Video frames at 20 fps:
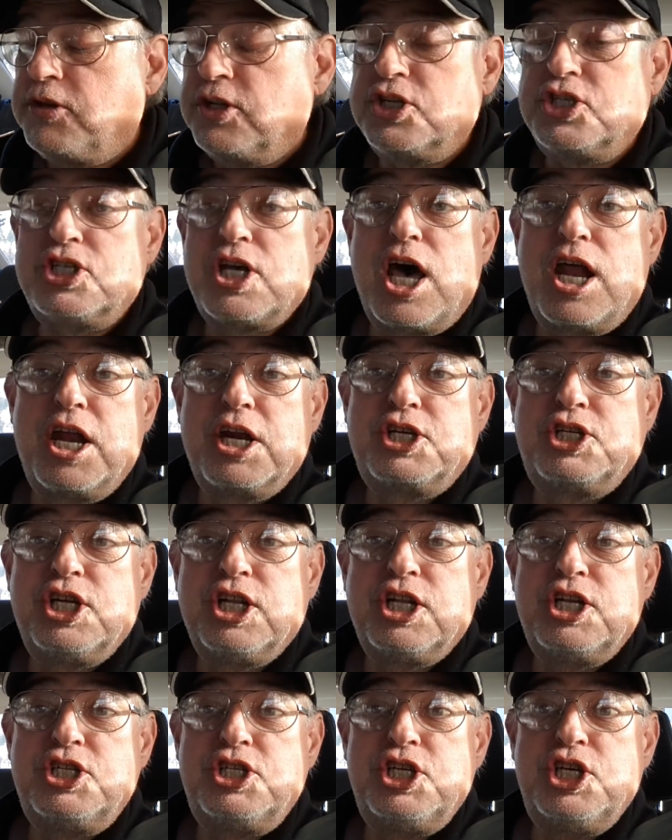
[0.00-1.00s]
The Sonic
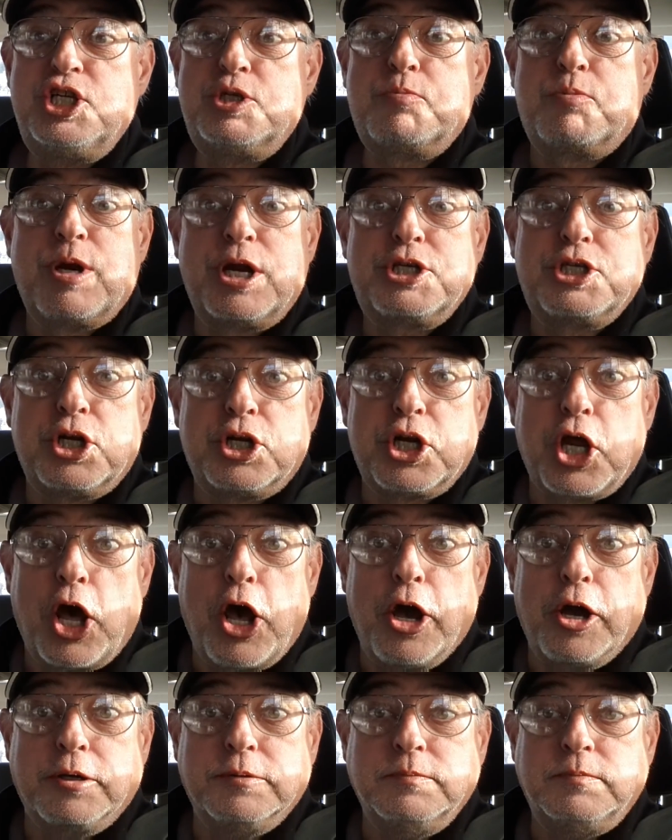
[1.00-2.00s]
Chili Cheese Pretzel
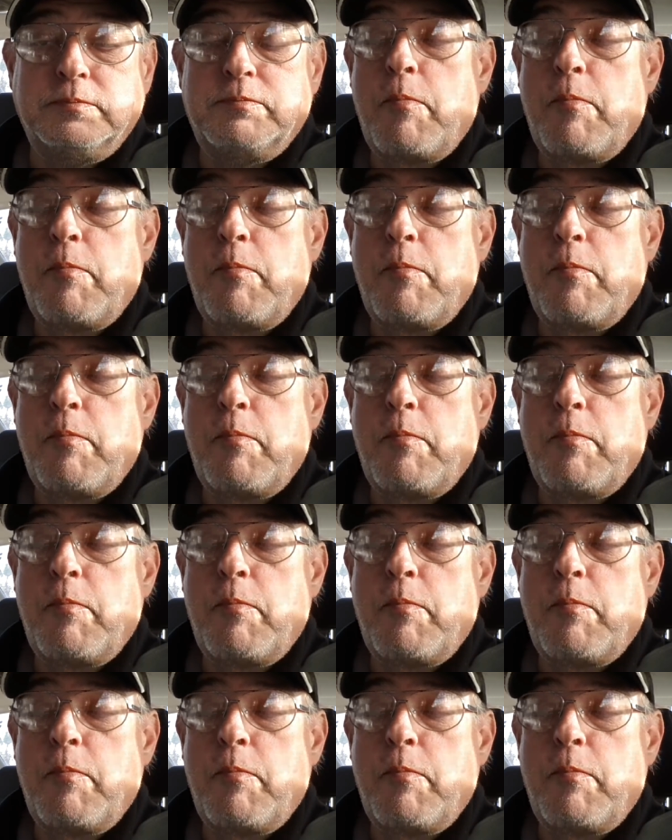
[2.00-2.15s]
Dog.